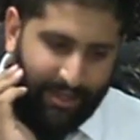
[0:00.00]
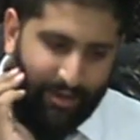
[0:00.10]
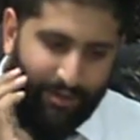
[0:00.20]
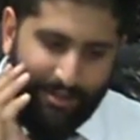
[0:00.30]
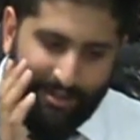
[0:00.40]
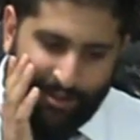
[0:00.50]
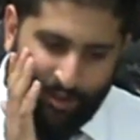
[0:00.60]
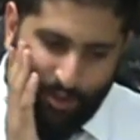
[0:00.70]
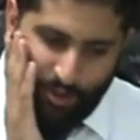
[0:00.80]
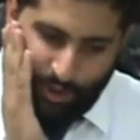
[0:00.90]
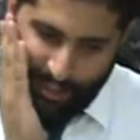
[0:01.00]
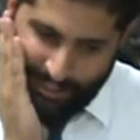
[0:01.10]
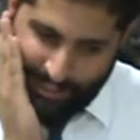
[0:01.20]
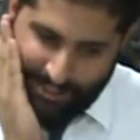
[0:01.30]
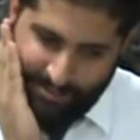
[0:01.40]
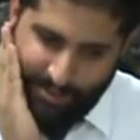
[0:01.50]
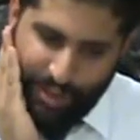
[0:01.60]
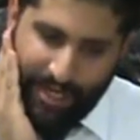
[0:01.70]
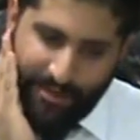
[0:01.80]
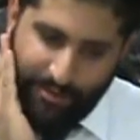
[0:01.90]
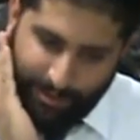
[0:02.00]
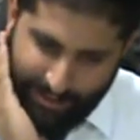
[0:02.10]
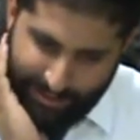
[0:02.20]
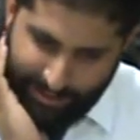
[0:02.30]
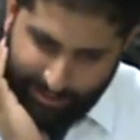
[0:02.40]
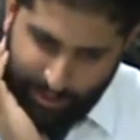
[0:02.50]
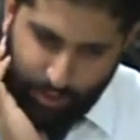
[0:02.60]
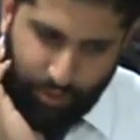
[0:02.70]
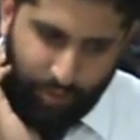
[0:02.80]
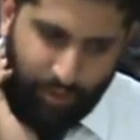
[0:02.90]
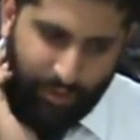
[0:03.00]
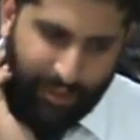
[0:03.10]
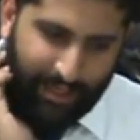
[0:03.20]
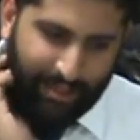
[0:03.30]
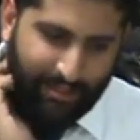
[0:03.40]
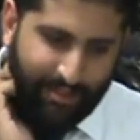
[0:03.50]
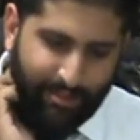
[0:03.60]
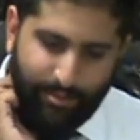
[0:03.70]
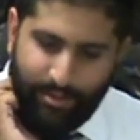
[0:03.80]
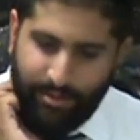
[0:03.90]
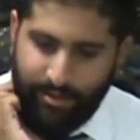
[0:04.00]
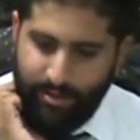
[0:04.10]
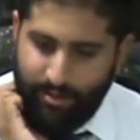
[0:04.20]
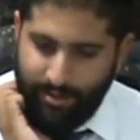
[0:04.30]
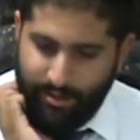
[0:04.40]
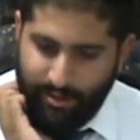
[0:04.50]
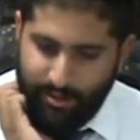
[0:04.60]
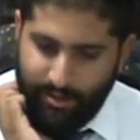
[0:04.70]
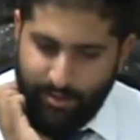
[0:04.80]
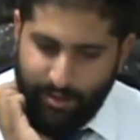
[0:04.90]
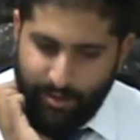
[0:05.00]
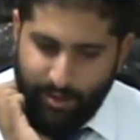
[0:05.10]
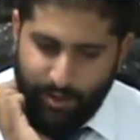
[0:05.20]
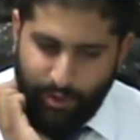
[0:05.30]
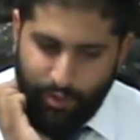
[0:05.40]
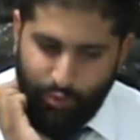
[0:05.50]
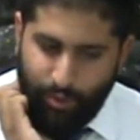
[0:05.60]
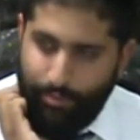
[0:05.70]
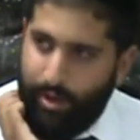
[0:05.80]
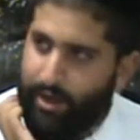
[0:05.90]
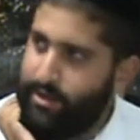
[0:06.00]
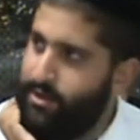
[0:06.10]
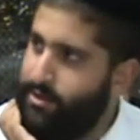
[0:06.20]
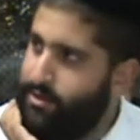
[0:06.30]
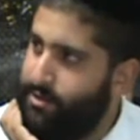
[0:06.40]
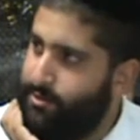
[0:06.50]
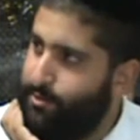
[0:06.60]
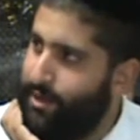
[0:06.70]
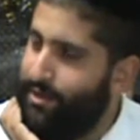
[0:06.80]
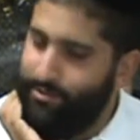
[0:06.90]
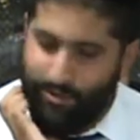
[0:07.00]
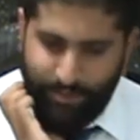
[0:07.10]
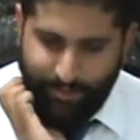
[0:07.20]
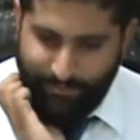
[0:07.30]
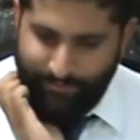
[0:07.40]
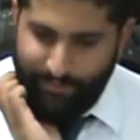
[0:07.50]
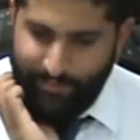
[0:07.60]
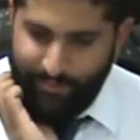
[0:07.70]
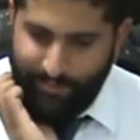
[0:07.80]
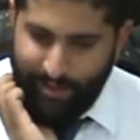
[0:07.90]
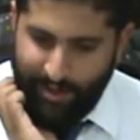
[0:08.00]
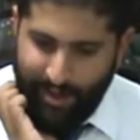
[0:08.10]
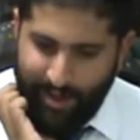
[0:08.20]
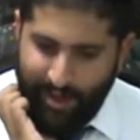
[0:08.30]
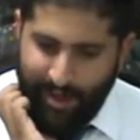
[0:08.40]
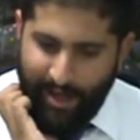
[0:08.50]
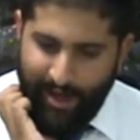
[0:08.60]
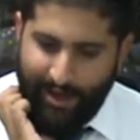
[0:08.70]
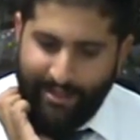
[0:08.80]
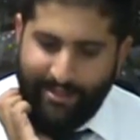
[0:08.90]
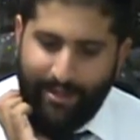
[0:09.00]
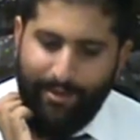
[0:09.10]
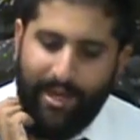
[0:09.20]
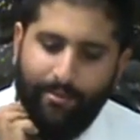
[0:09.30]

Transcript: ignorant indulge in excessive chatter and eating, social drinking, and similar repugnant behaviors. These are